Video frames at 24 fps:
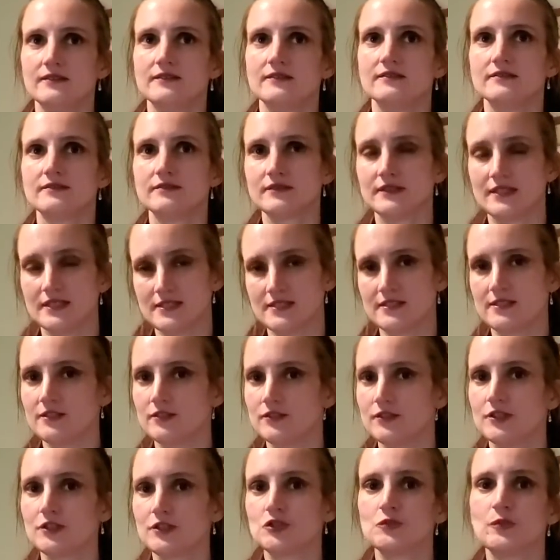they still
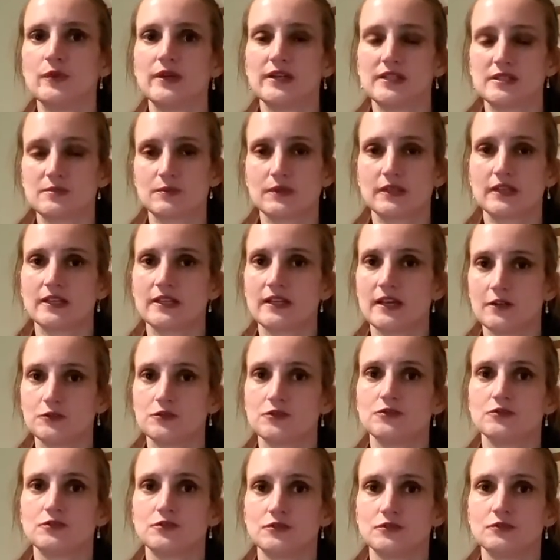need to be explained how to
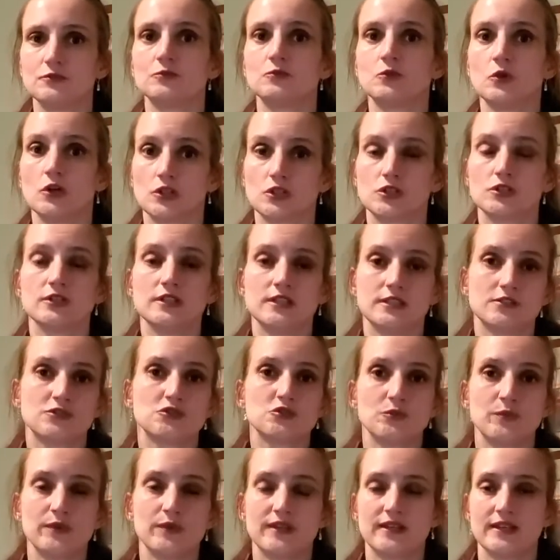do what needs to
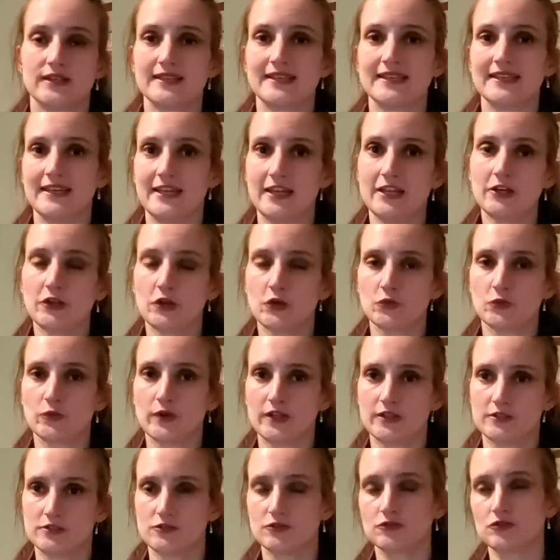be done Canadian way.
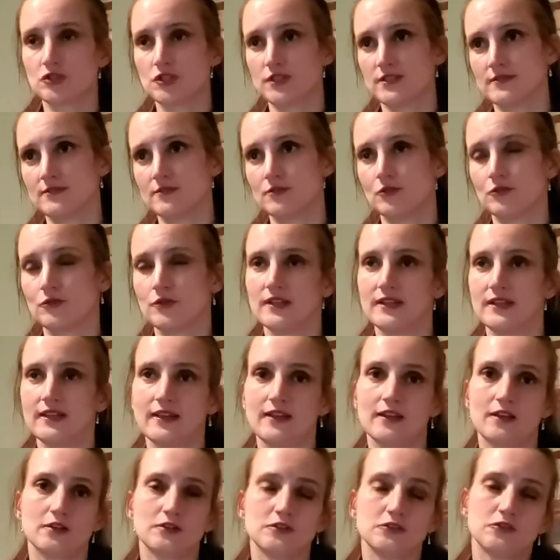It's not just knowing the
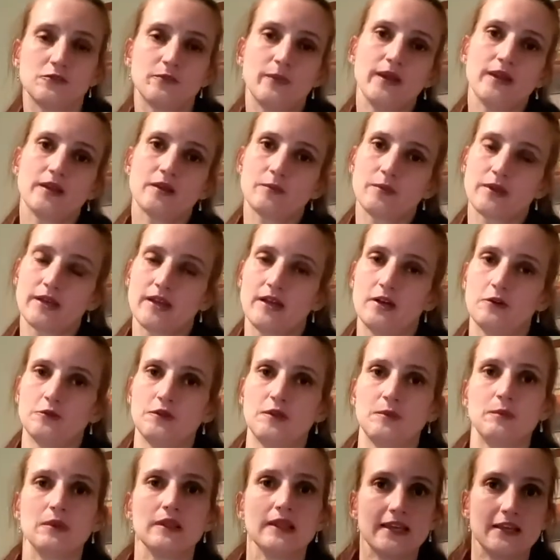angle of bank, but how the
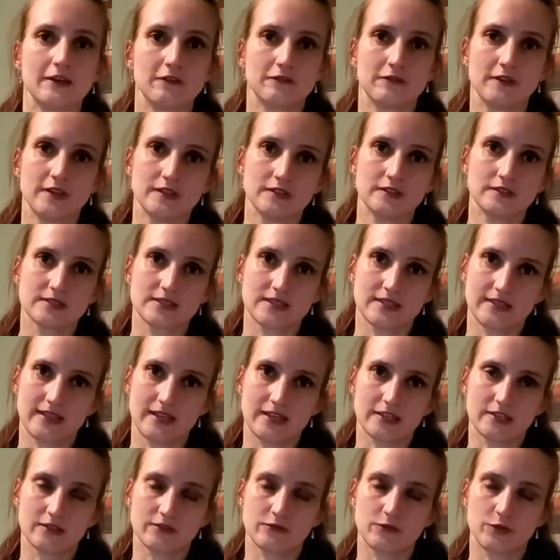plane feels in that
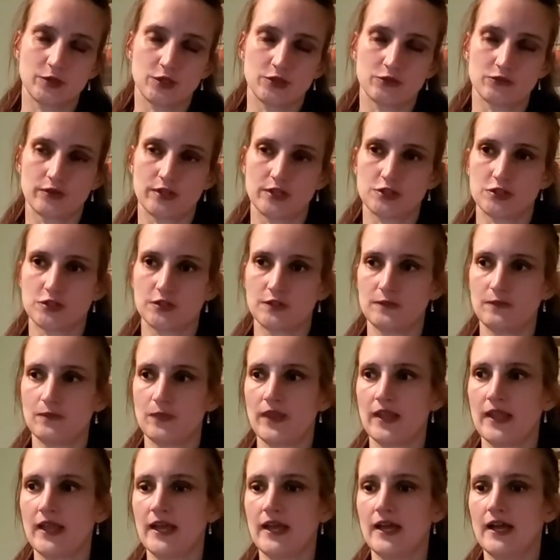configuration.
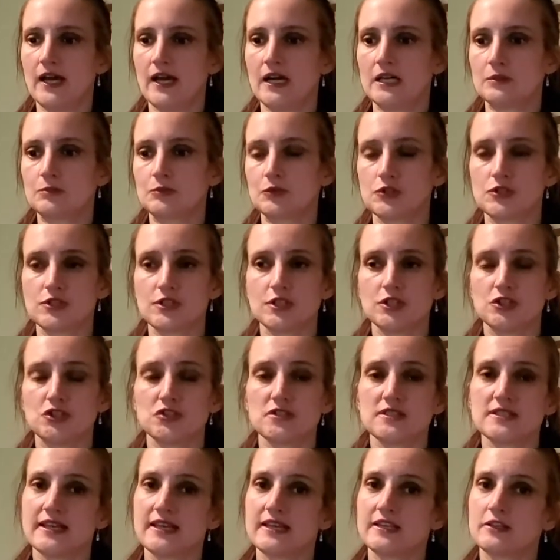Procedures
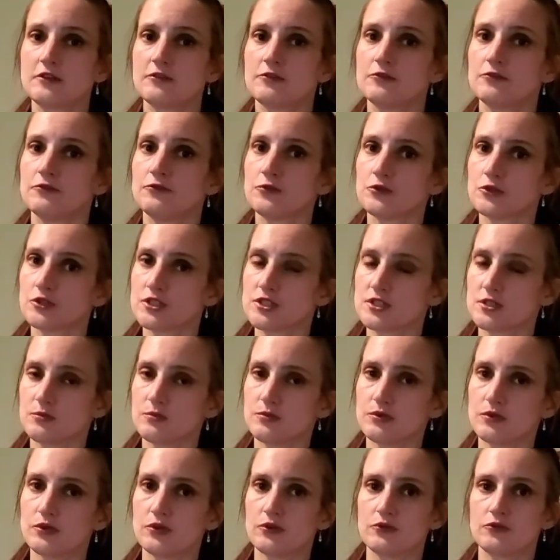like the forced
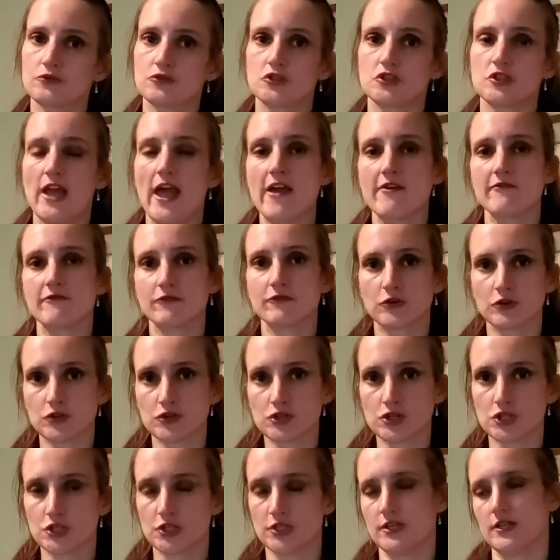approach,
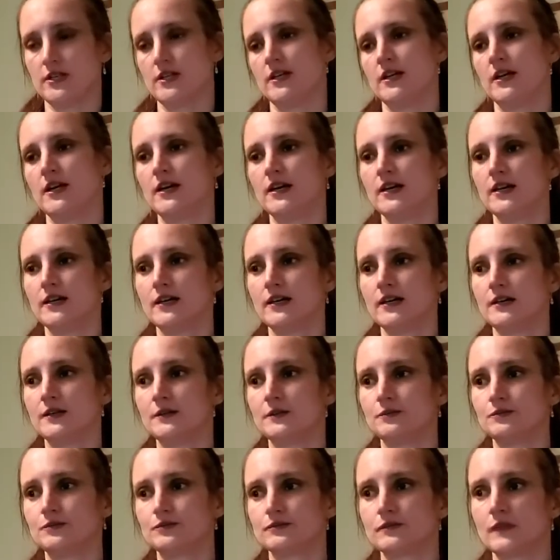diversion,
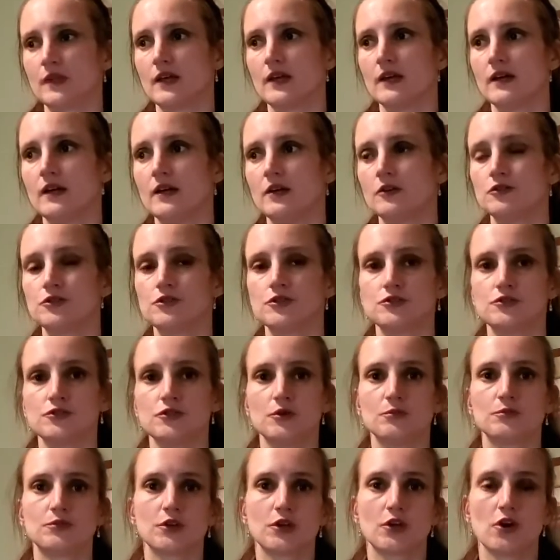how to do a
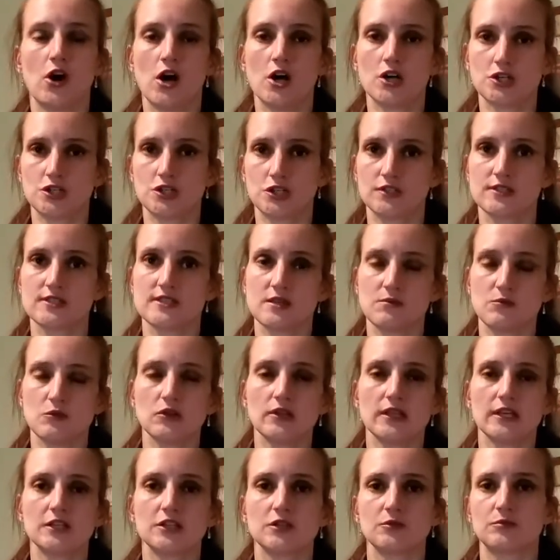precaution,
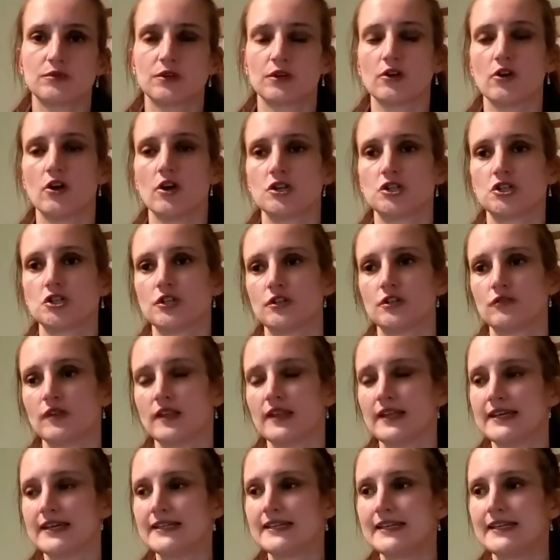simulated precautionary
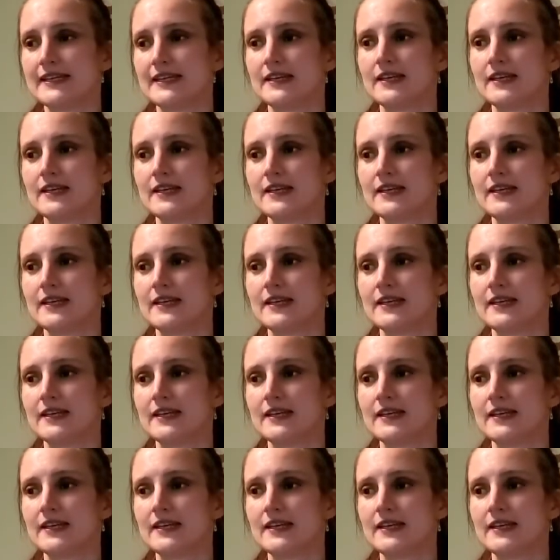landing,